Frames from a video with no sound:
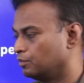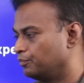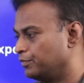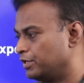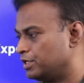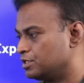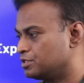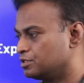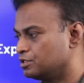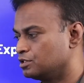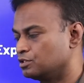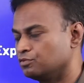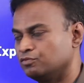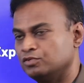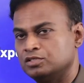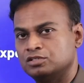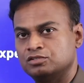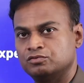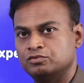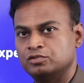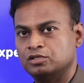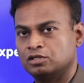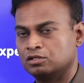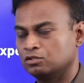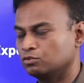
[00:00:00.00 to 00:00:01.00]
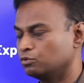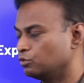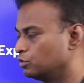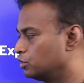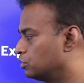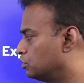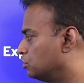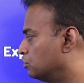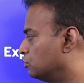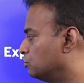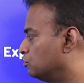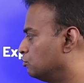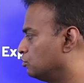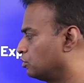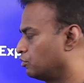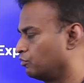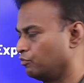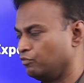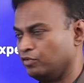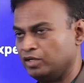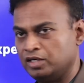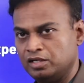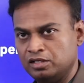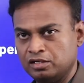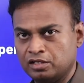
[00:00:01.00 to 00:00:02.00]
The medicines which we are going to give
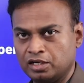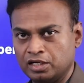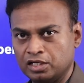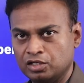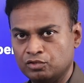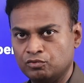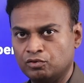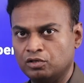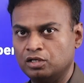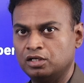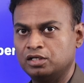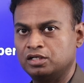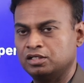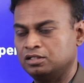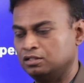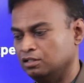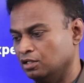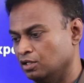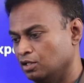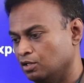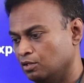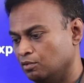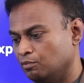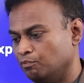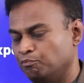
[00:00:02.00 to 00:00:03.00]
are very high quality,